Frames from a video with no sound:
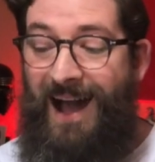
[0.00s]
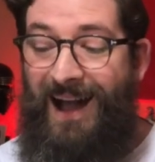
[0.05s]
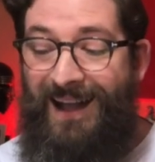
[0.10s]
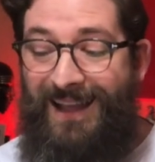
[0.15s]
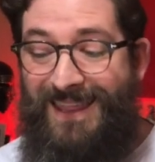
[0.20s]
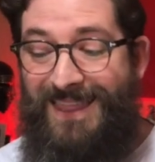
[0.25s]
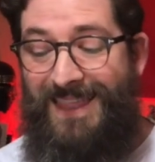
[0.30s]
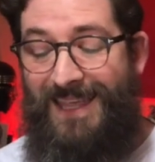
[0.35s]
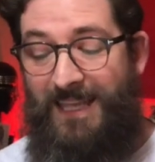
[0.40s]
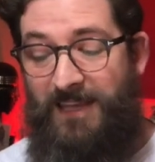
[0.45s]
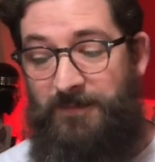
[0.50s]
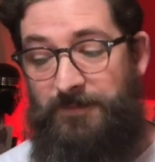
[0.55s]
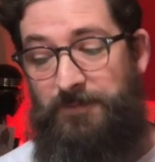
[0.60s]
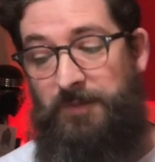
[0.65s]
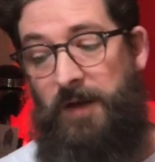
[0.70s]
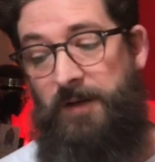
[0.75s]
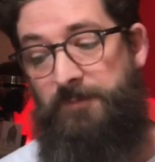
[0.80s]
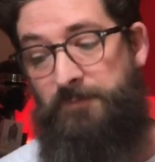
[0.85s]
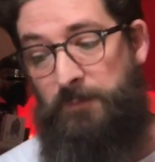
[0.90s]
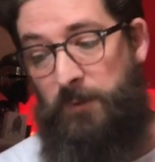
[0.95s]
I think, have
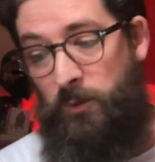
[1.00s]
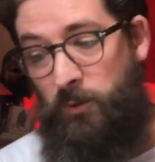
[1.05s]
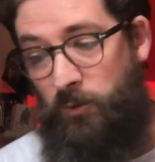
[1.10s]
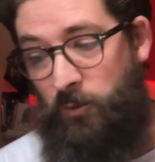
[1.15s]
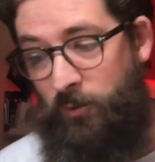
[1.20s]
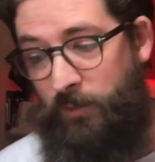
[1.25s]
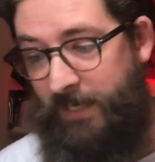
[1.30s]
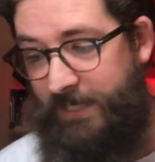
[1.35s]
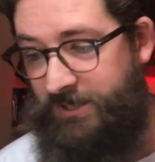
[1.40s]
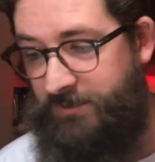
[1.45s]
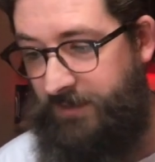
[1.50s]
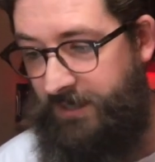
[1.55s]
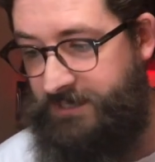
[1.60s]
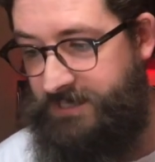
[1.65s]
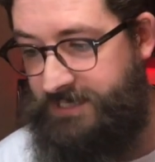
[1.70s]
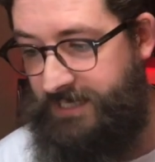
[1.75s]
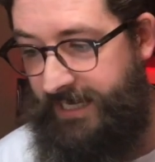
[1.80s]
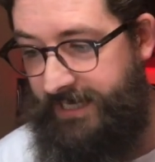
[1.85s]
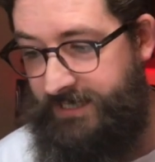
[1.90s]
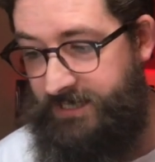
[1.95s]
poorly
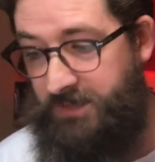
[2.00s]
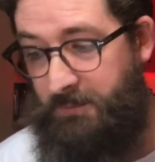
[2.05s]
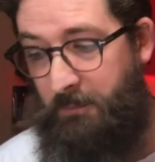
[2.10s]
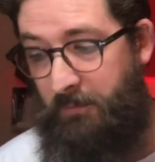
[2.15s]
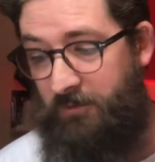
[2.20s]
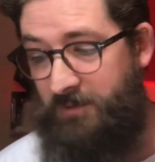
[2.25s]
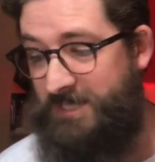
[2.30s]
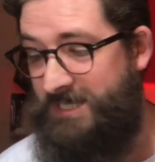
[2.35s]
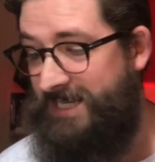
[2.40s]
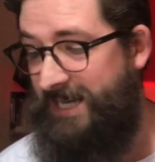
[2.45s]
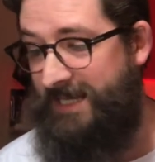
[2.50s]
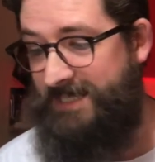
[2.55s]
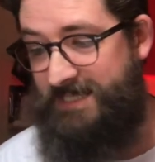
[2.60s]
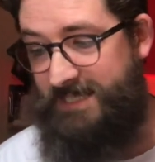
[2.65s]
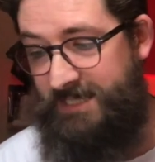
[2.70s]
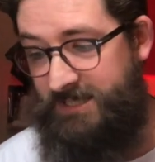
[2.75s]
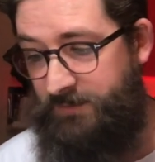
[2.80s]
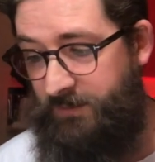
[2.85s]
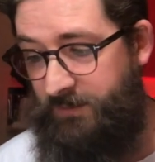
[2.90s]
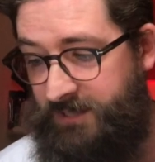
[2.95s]
translated
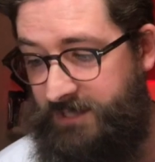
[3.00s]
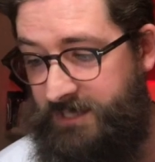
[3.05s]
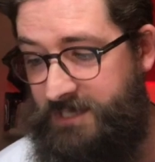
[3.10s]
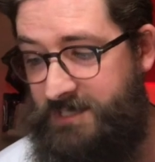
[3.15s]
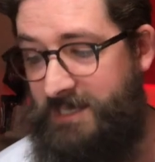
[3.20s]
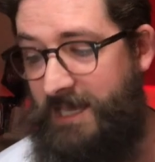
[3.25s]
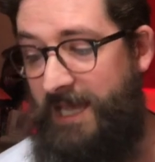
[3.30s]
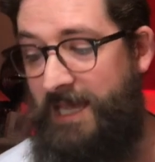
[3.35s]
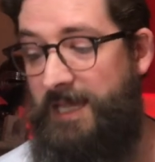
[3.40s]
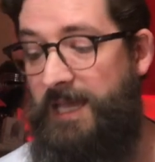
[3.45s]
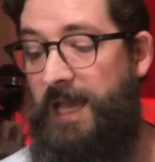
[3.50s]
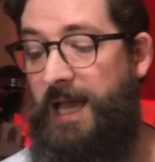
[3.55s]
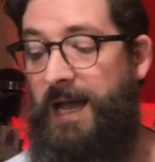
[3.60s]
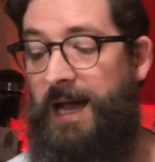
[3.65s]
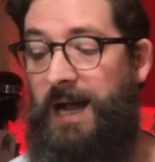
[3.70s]
prostatis, is a